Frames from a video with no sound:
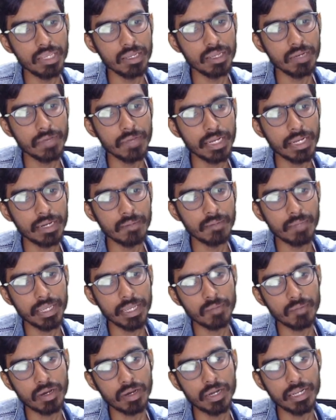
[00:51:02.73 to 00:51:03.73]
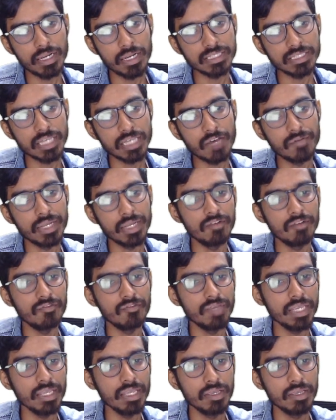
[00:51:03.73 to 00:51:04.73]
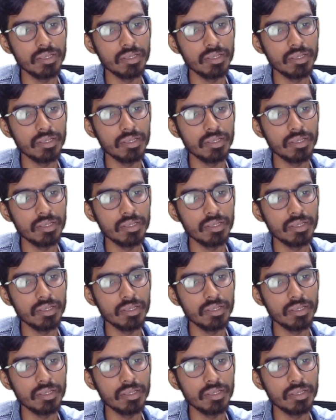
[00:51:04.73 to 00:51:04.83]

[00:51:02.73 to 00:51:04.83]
divided by modulus of del p.